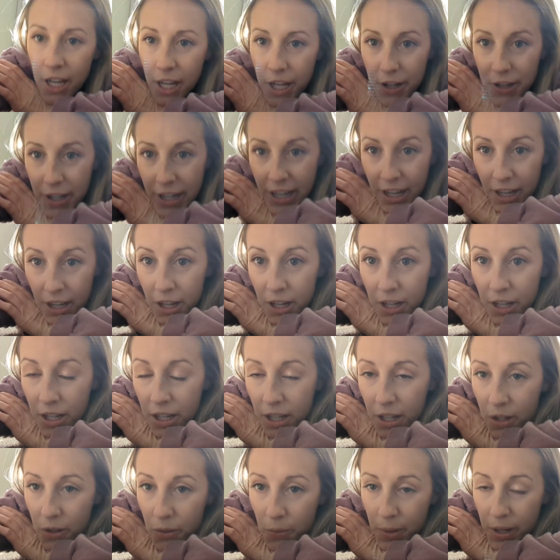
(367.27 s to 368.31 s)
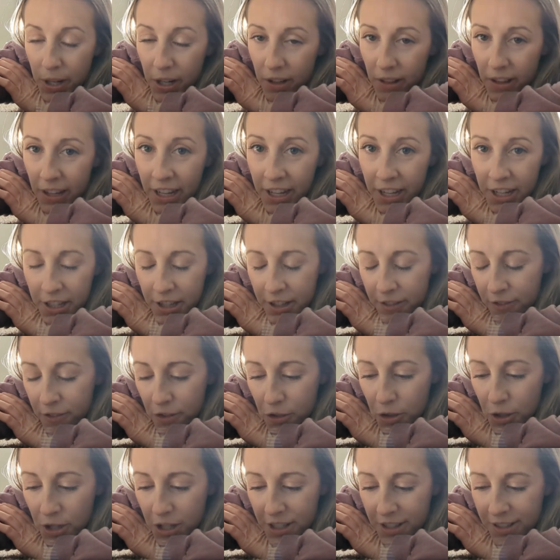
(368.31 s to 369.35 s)
Okay. We are laying on the
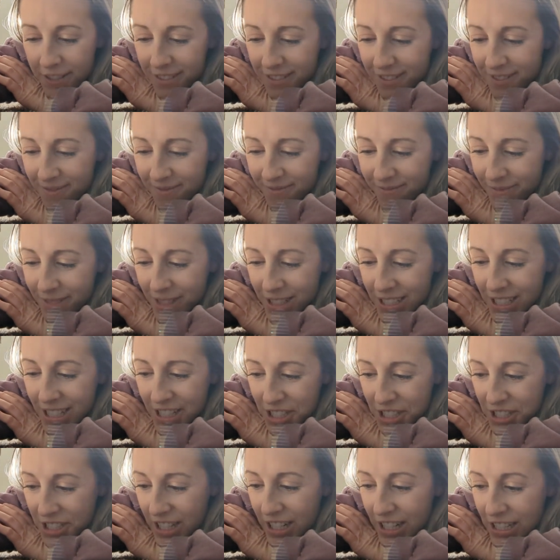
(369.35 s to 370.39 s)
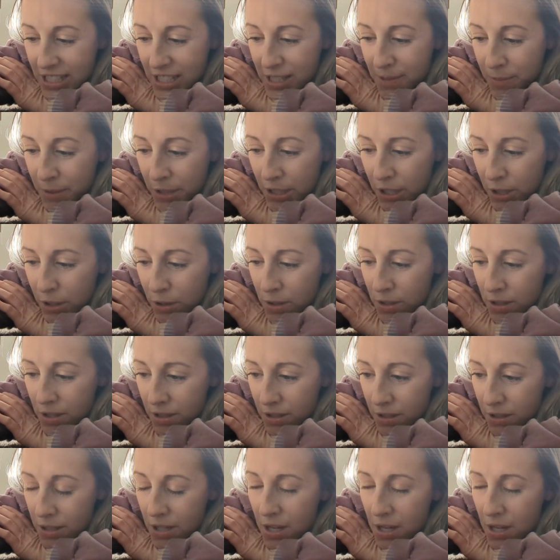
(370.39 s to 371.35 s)
floor. I just got some news.